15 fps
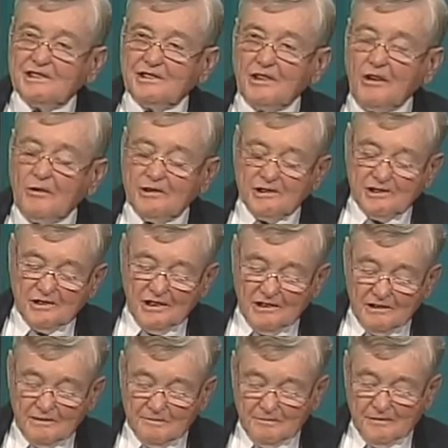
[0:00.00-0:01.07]
that always
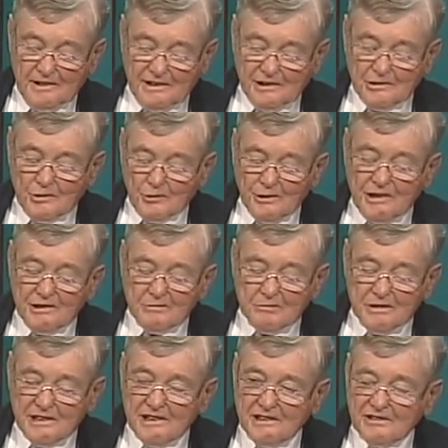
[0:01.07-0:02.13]
intrigues
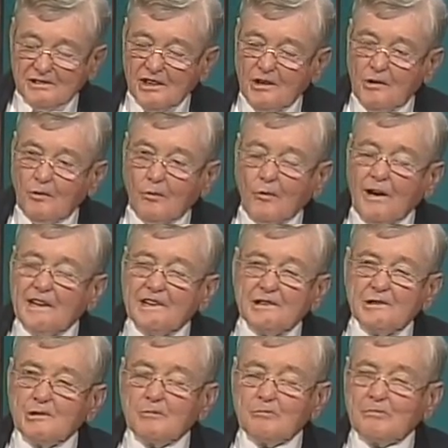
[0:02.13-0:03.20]
me, is why
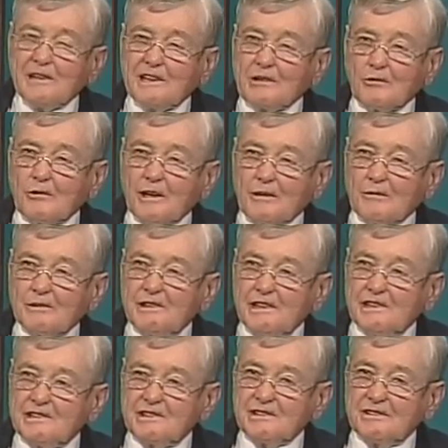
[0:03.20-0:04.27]
did you pick
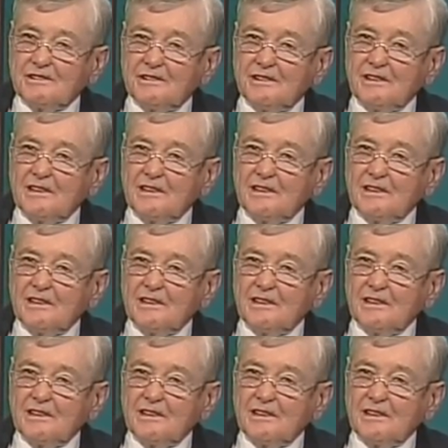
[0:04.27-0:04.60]
recreation?